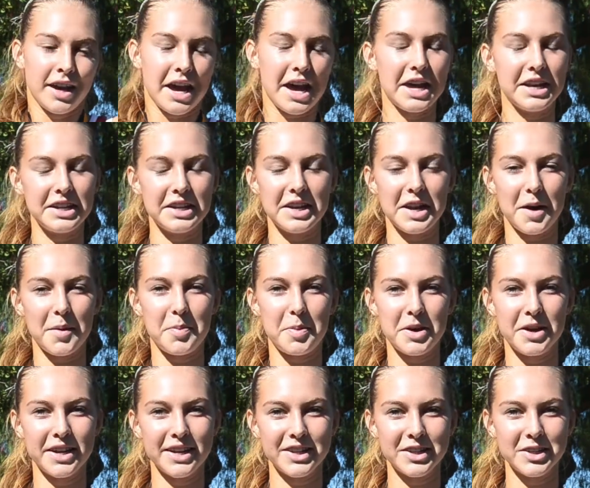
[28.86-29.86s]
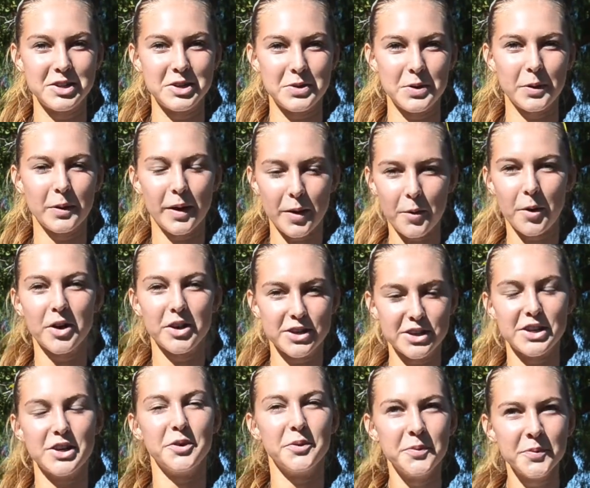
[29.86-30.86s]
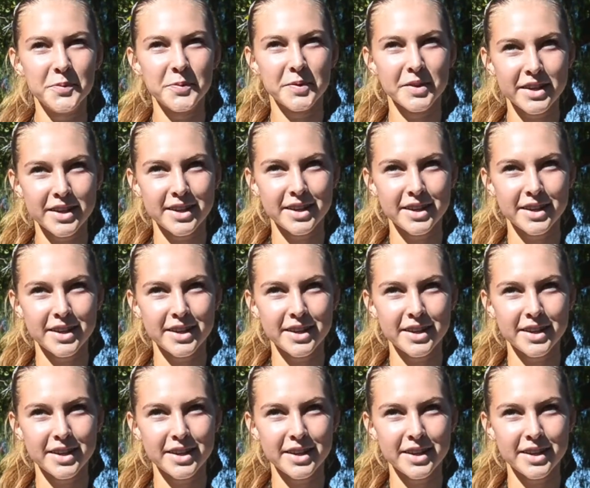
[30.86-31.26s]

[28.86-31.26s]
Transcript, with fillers: ended up doing what I wanted to do.